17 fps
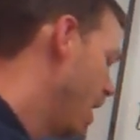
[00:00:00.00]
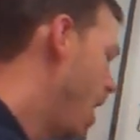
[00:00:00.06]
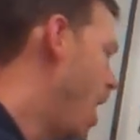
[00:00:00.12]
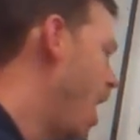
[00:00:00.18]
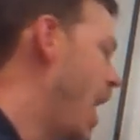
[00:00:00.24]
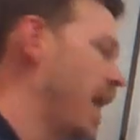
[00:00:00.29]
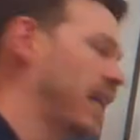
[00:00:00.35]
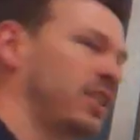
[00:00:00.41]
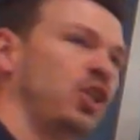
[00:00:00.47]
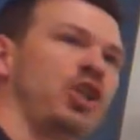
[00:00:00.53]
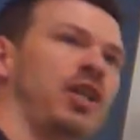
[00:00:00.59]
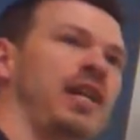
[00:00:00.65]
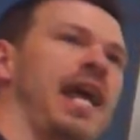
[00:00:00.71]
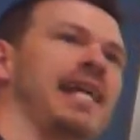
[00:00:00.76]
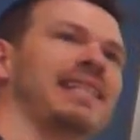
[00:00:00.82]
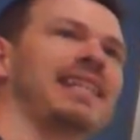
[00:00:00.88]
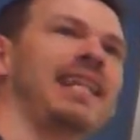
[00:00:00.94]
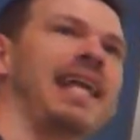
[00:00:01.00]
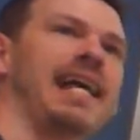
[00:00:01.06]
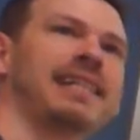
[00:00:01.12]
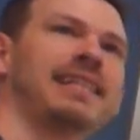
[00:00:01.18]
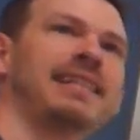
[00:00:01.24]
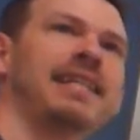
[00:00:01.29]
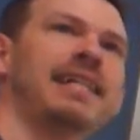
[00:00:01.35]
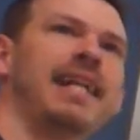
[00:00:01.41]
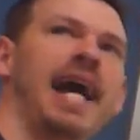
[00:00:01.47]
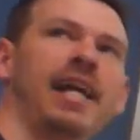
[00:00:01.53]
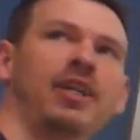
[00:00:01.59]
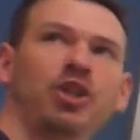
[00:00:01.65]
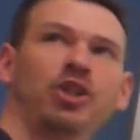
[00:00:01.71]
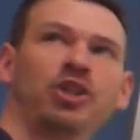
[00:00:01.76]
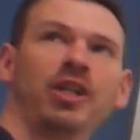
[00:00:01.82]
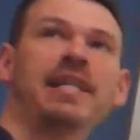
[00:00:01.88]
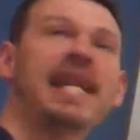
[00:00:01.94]
oxygen has less than
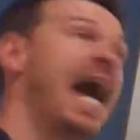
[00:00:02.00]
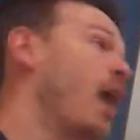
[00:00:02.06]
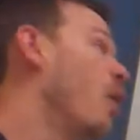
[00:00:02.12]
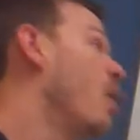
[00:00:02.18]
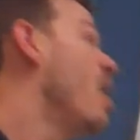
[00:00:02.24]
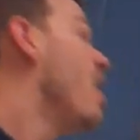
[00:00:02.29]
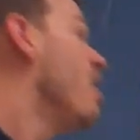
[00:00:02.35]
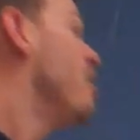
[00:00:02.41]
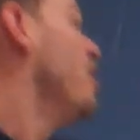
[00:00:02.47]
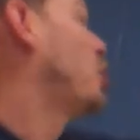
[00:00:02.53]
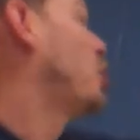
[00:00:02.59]
nitrogen. Now, the